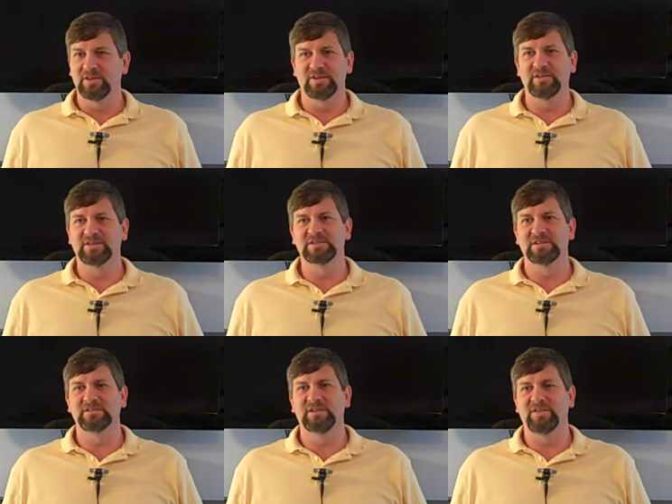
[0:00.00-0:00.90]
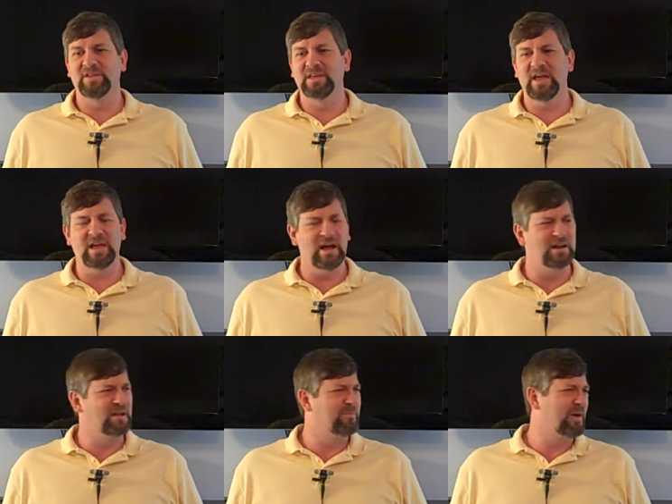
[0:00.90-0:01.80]
there's nothing
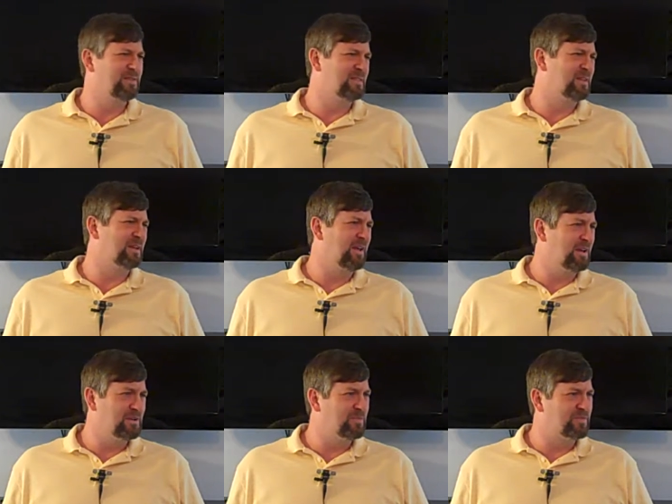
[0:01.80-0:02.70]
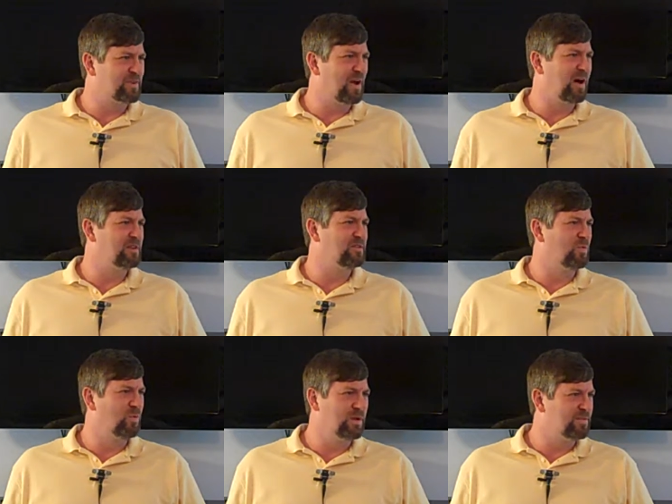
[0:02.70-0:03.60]
chaotic about the kingdom of God and
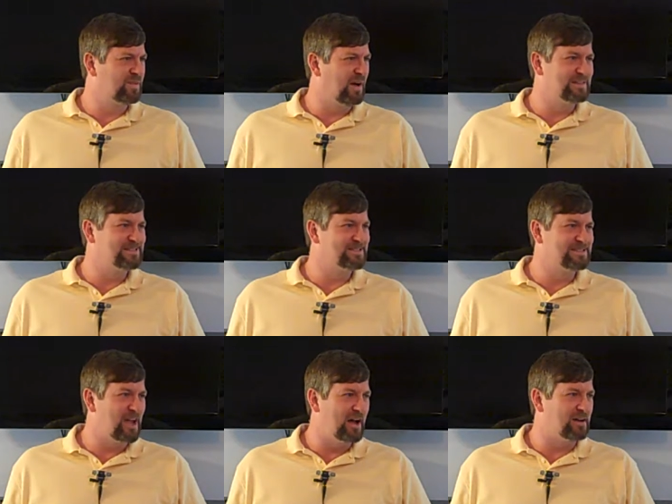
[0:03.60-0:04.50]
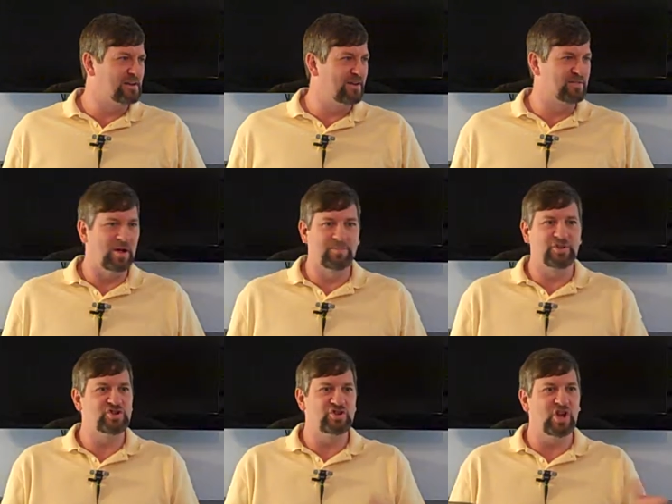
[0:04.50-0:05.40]
the will of God. It's just not left
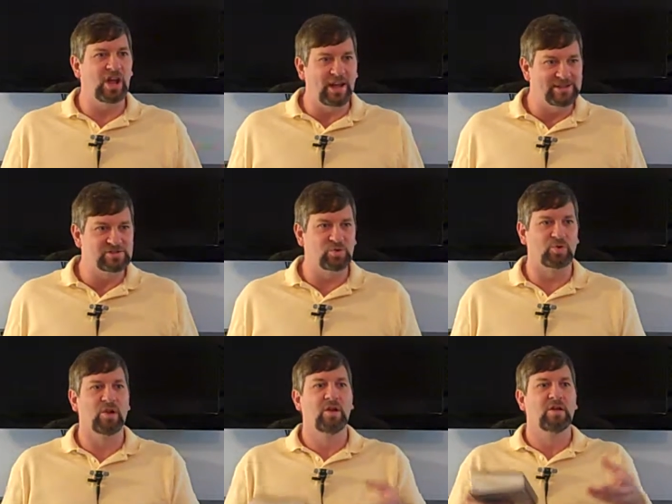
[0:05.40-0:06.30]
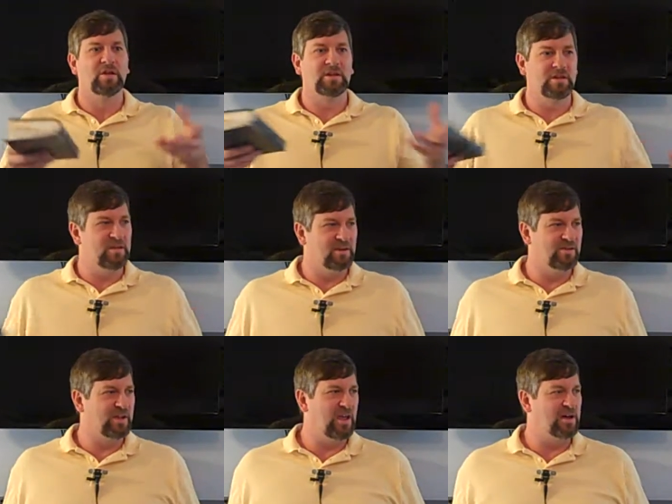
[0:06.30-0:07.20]
up to chance or, you
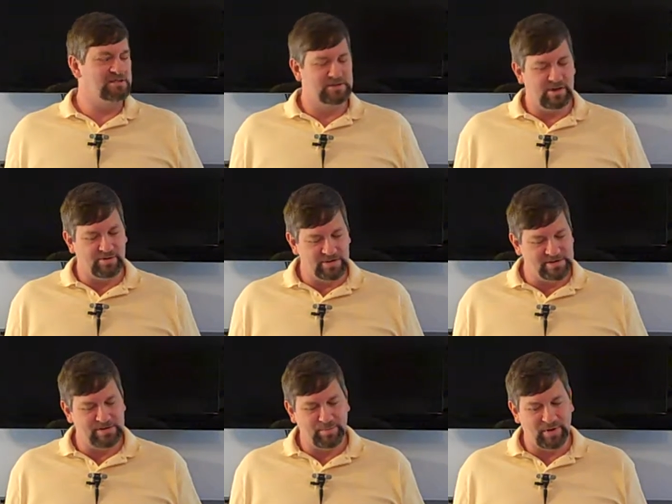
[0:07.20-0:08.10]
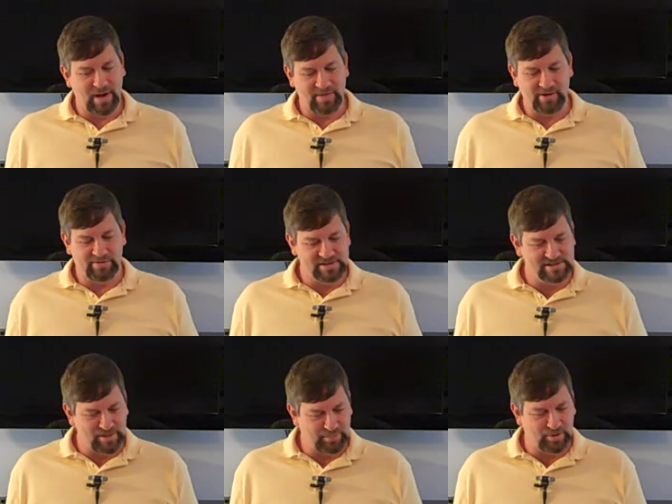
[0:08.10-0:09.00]
know, chaos. There is a plan. There
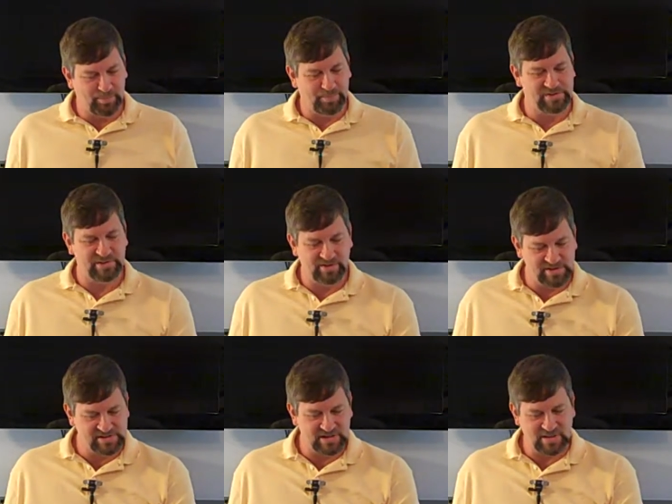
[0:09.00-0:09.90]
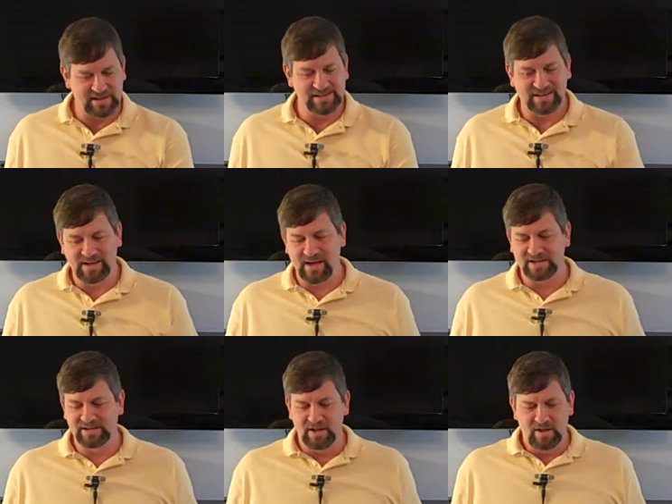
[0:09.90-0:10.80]
is a purpose. There is a thing that
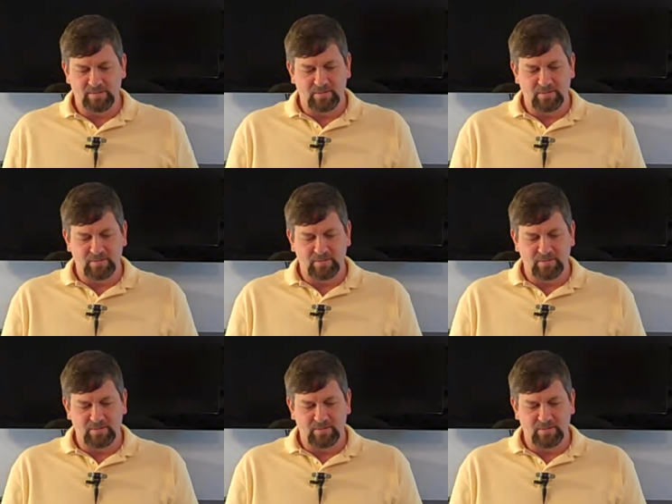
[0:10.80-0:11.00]
God